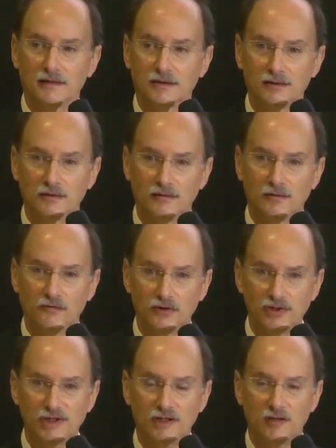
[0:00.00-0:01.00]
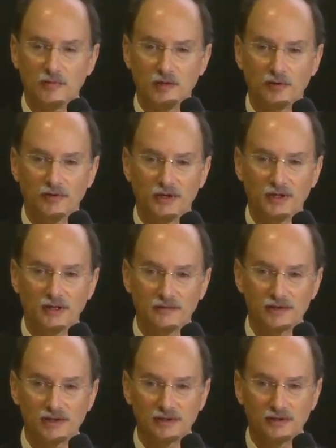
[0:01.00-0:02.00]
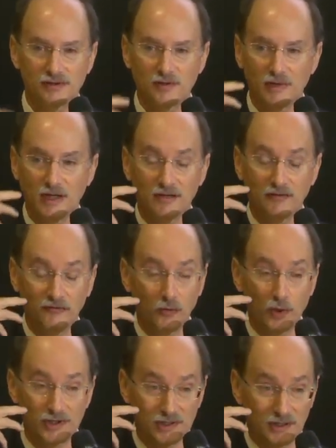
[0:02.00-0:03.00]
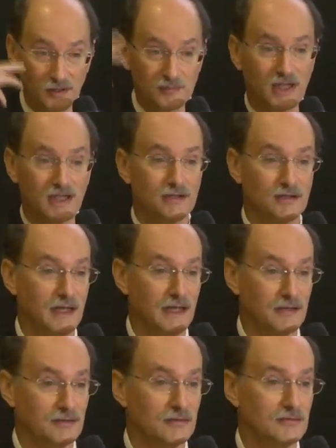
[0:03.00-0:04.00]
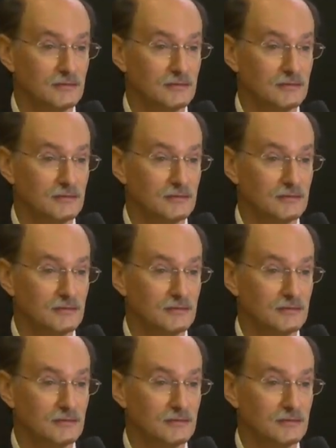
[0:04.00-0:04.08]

The, the first thing that people think of is that there's some kind of force that comes out of your head.